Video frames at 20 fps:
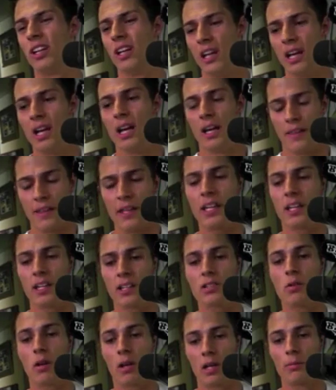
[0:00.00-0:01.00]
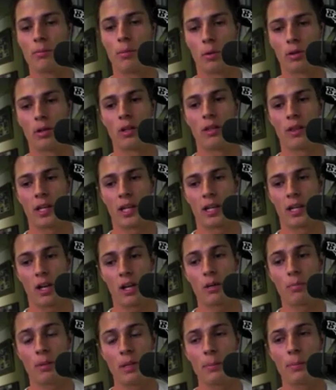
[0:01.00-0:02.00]
I think it is quite an important thing, and a
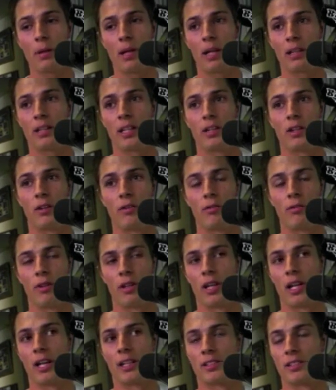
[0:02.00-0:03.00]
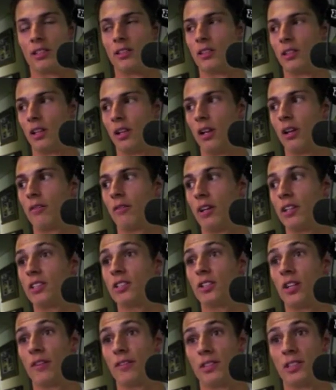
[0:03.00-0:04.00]
lot of people out there don't realise it. A lot of
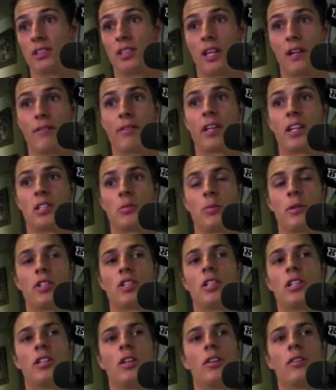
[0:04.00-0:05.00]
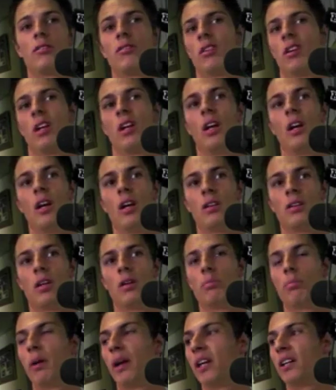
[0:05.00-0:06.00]
racing drivers in South Africa, especially, don't
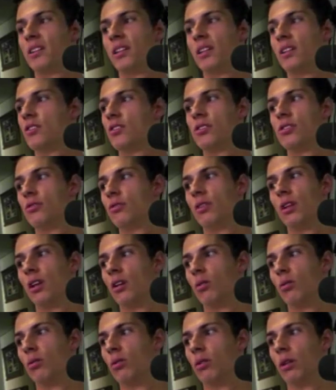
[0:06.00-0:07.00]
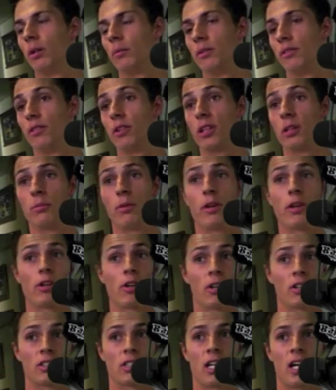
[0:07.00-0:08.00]
don't pay attention to it at all. I mean, if you look at the mm.
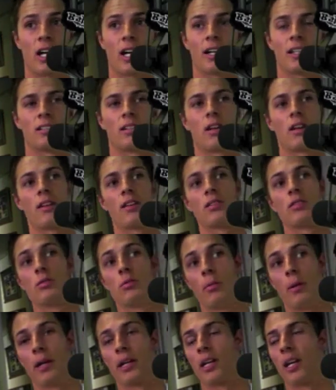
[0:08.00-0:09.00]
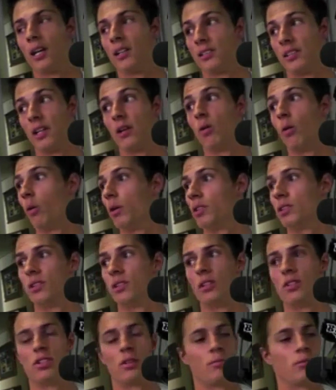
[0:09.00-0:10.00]
motocross guys, a lot of the superbike guys, they're always
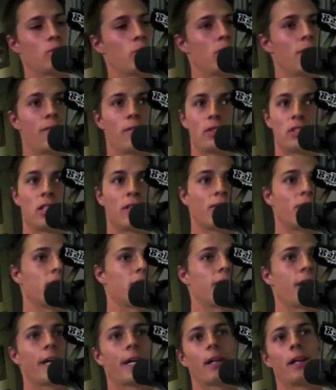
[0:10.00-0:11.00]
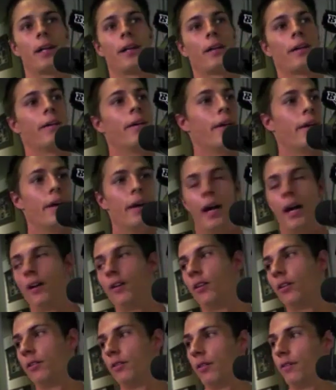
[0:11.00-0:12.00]
in the gym 24/7, cycling
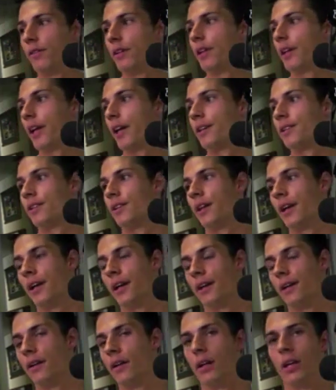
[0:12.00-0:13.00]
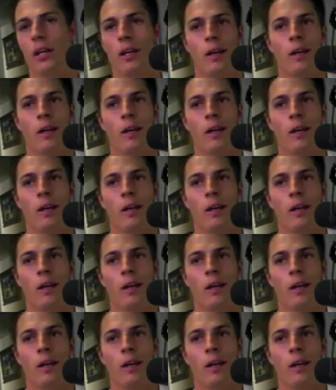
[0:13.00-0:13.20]
150 k's a day, and